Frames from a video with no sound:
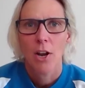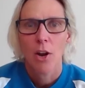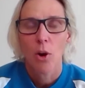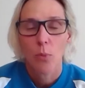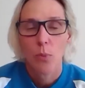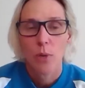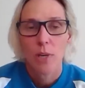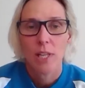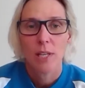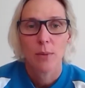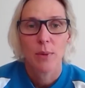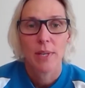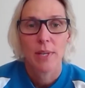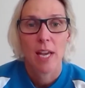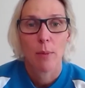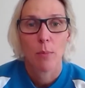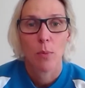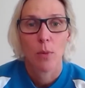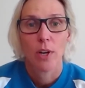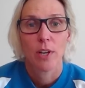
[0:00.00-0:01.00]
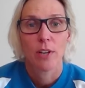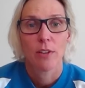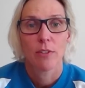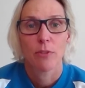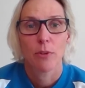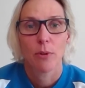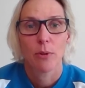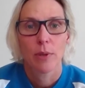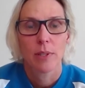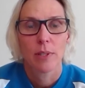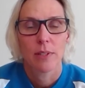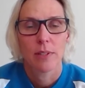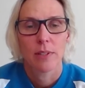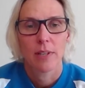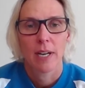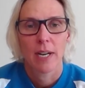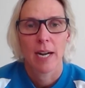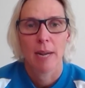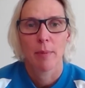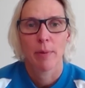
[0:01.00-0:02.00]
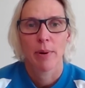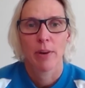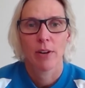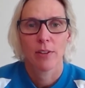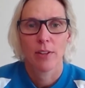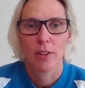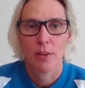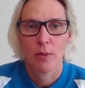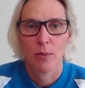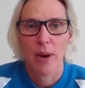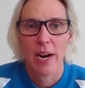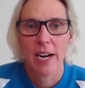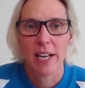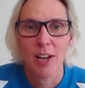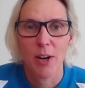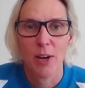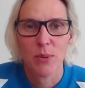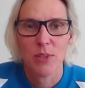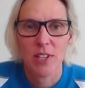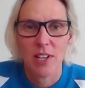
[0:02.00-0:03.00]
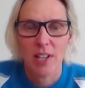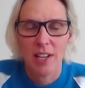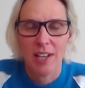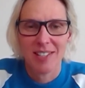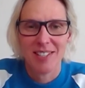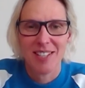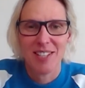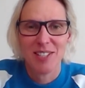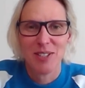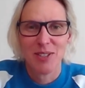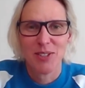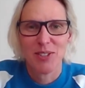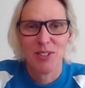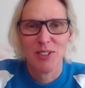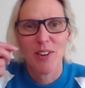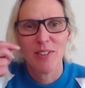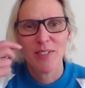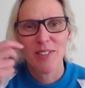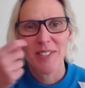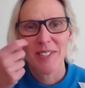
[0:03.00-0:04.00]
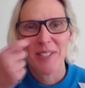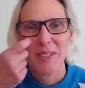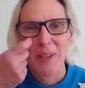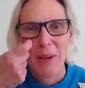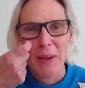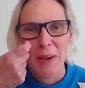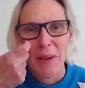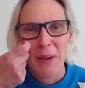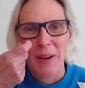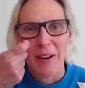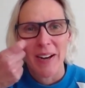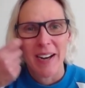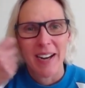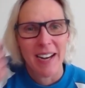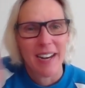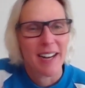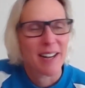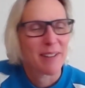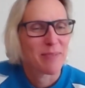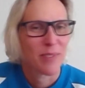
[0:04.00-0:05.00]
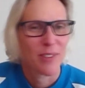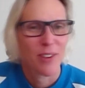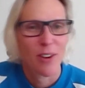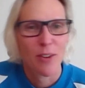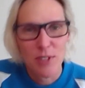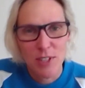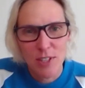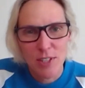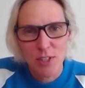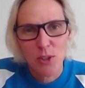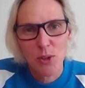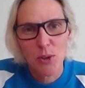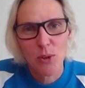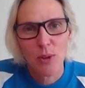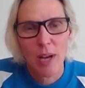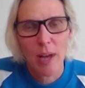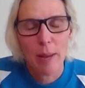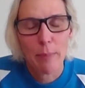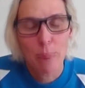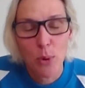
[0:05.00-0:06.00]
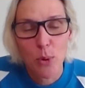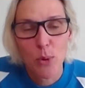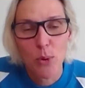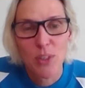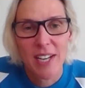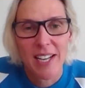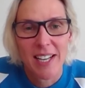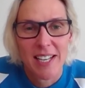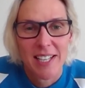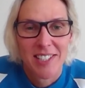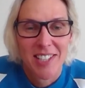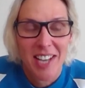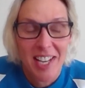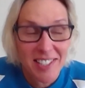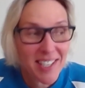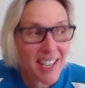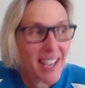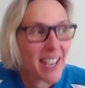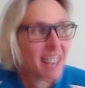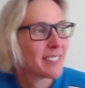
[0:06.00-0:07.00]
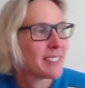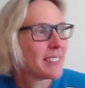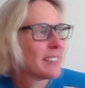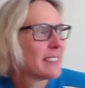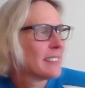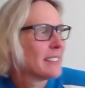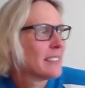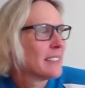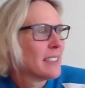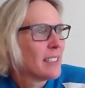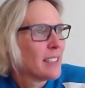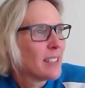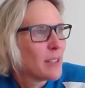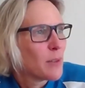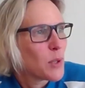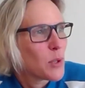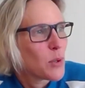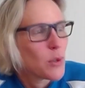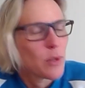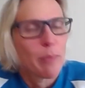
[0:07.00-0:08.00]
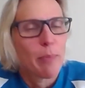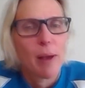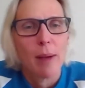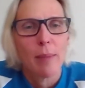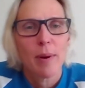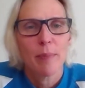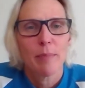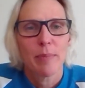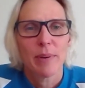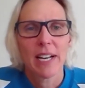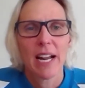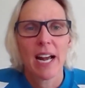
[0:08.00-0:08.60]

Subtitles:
really. We kept working through it. Apparently the radio was an essential service. Obviously, pools shut down, which was a bummer. But